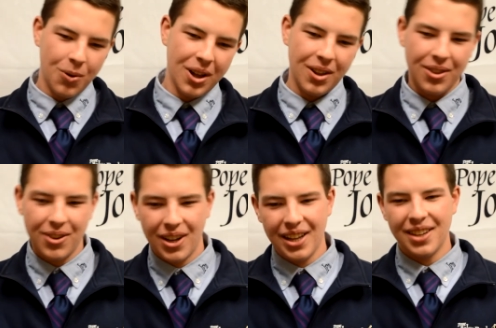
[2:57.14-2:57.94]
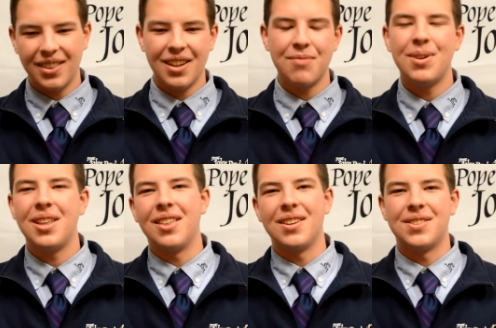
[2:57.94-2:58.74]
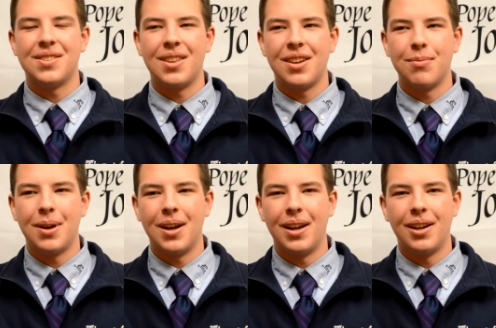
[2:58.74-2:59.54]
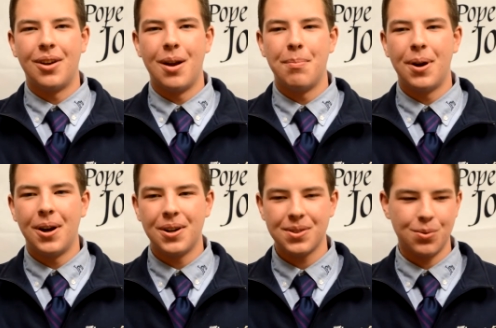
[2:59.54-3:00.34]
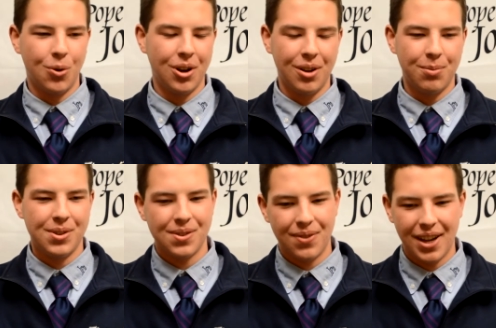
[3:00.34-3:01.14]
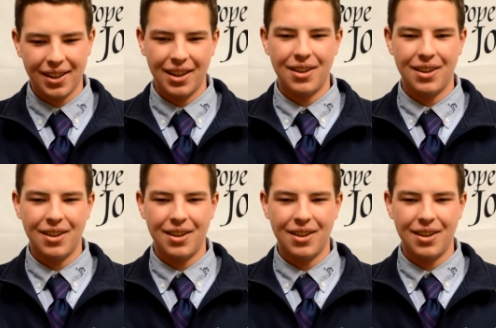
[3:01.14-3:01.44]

Well, I can think of many things just think of my grandparents. One of them is the fact that